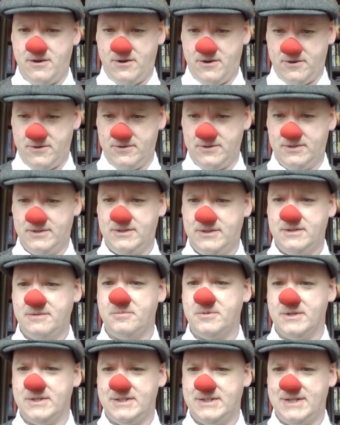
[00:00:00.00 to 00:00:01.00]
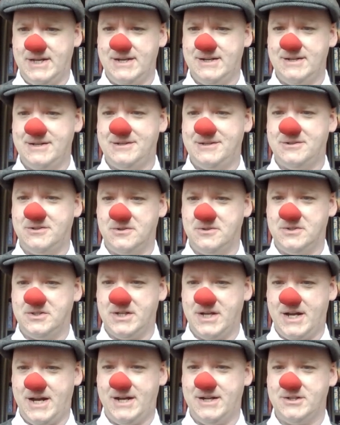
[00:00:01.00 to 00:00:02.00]
host proceeded to
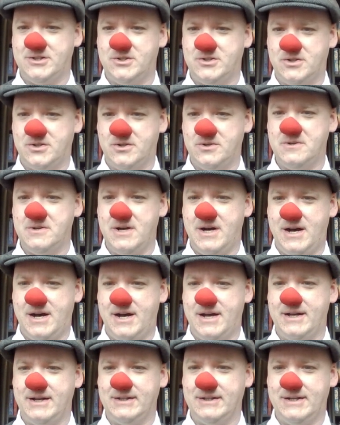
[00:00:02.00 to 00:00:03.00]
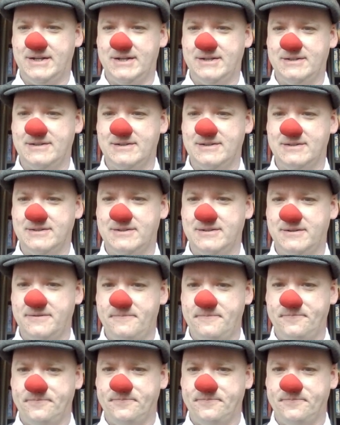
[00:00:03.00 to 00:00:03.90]
charge 2 high glasses.